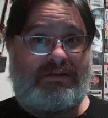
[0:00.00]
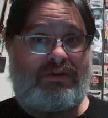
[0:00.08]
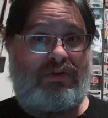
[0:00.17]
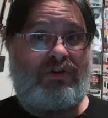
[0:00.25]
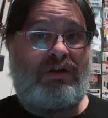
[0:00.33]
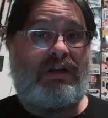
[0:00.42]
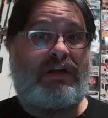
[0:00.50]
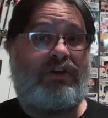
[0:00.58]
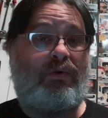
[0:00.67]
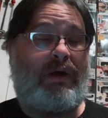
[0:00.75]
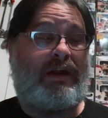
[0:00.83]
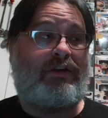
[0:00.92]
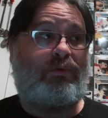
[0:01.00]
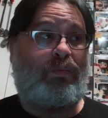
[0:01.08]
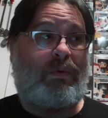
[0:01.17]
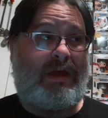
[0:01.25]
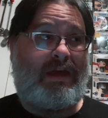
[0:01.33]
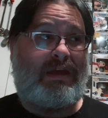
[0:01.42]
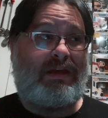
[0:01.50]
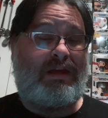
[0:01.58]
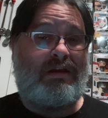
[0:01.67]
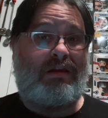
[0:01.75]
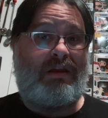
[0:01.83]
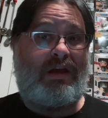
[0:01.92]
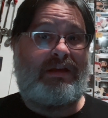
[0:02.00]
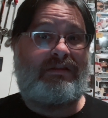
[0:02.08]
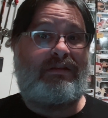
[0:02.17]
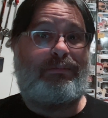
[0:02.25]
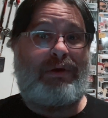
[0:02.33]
So you're gonna go out of your way and like the